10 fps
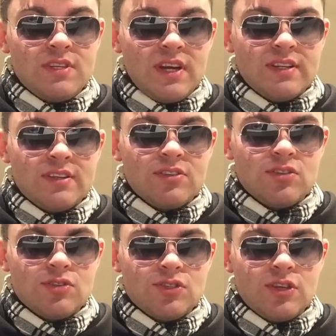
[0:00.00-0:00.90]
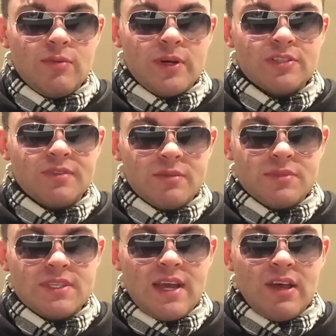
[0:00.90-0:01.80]
done so much for
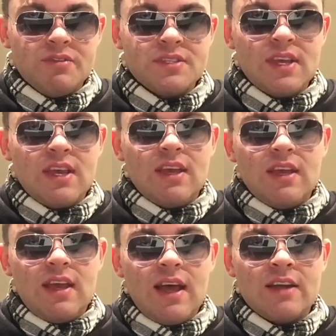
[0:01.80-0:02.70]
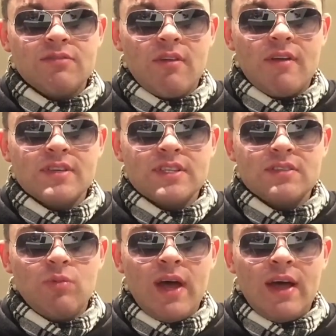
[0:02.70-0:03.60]
themselves and for others
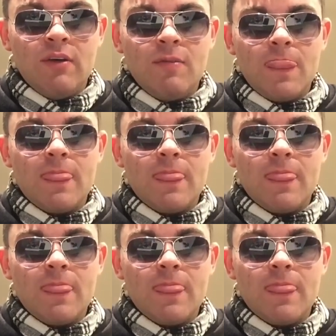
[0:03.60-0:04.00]
as well.